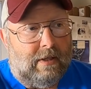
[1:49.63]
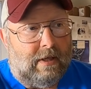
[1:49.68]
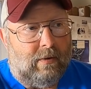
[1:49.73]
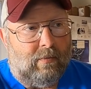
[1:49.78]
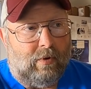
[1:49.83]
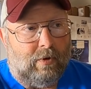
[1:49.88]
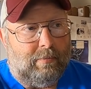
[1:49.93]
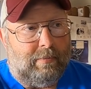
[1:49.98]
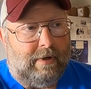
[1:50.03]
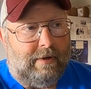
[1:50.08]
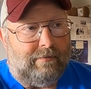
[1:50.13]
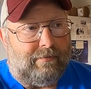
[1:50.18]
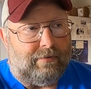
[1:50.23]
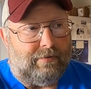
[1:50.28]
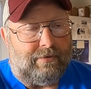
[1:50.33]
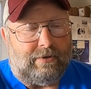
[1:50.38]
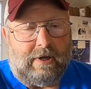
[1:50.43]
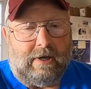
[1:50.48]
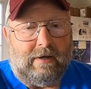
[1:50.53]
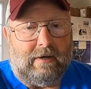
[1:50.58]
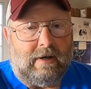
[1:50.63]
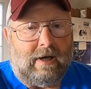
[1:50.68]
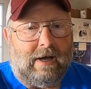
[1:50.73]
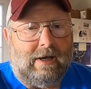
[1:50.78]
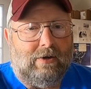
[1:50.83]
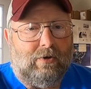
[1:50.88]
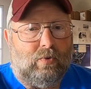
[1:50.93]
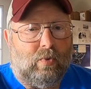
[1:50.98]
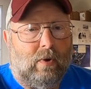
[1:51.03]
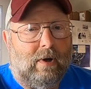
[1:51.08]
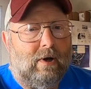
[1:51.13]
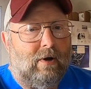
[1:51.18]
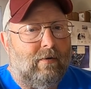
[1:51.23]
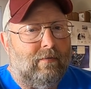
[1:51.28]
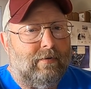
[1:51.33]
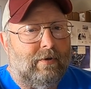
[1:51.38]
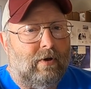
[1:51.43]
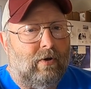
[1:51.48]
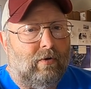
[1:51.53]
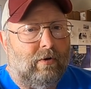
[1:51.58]
it would be for say a
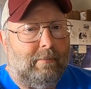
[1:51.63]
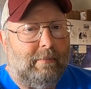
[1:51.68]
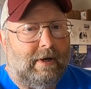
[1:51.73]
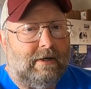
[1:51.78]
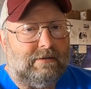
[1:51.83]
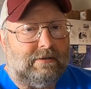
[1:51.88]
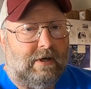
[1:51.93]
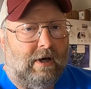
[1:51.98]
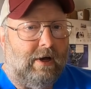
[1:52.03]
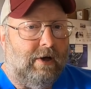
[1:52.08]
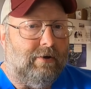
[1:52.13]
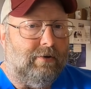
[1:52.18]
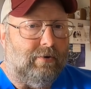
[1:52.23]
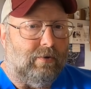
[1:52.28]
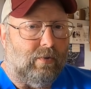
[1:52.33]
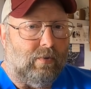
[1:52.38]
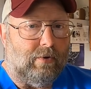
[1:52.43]
912 that only makes 100